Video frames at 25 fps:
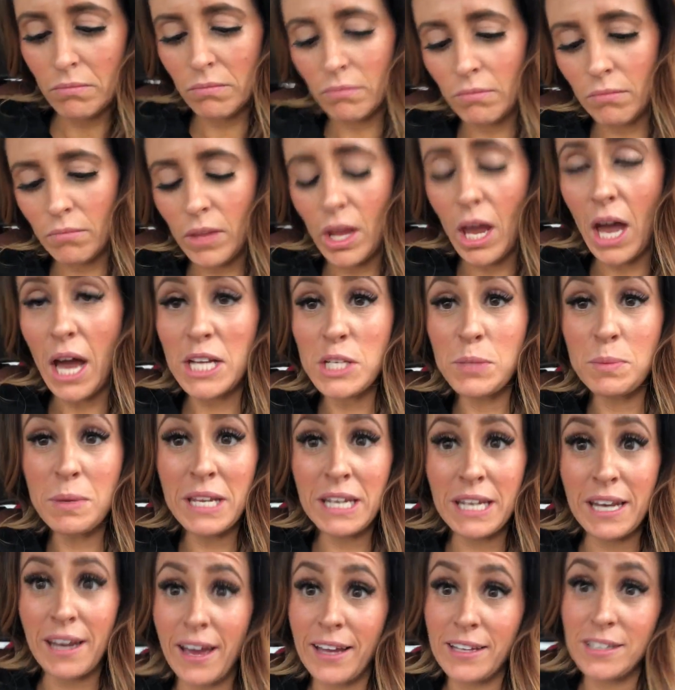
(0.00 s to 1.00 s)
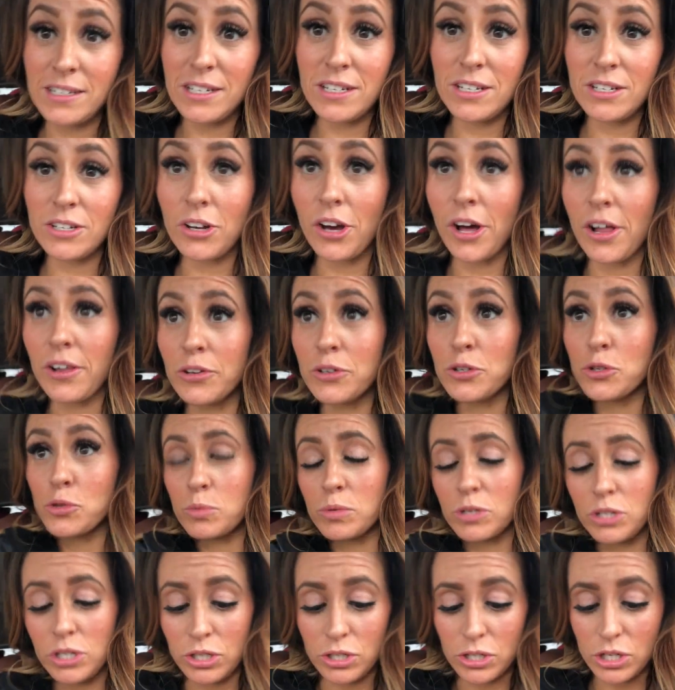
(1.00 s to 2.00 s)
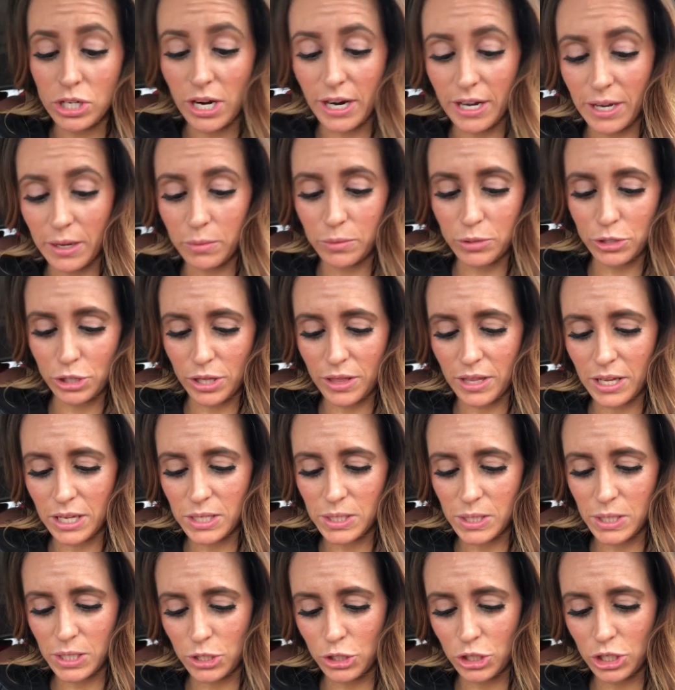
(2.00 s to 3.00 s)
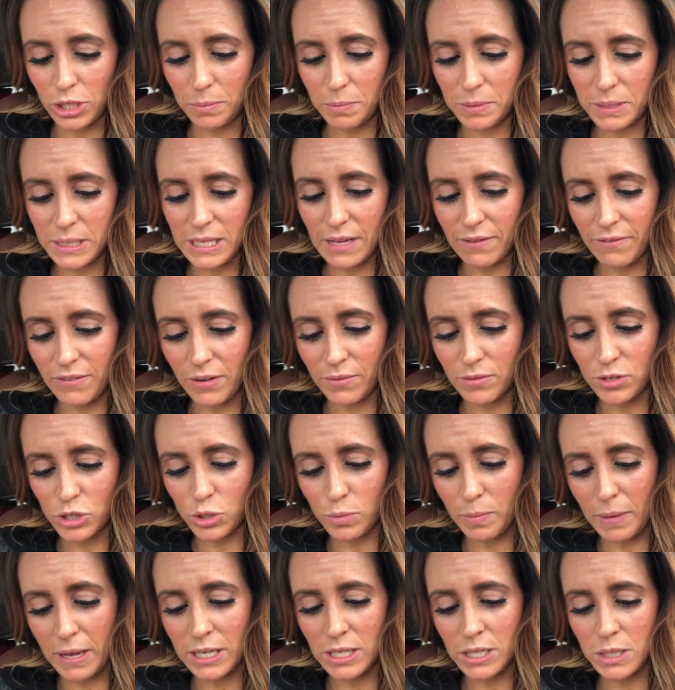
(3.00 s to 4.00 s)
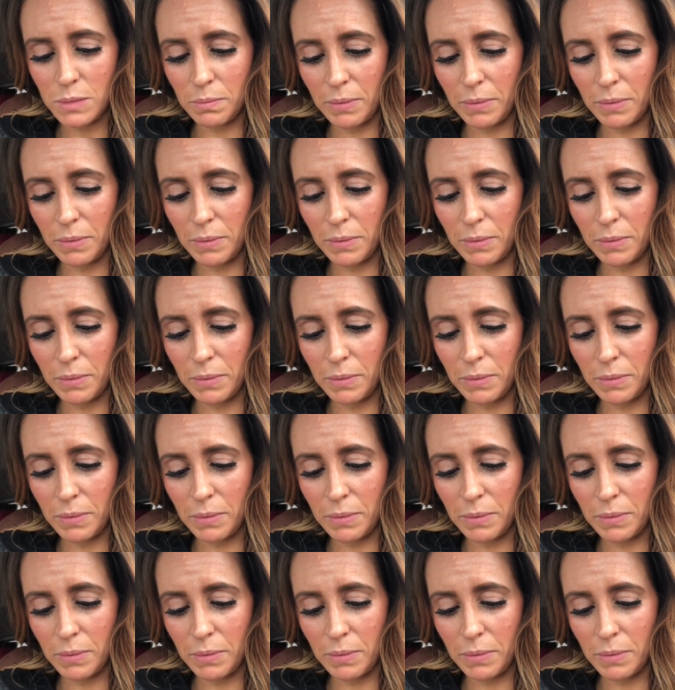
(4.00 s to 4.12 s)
I spent $19 in Target, which I think is the cheapest I've ever spent.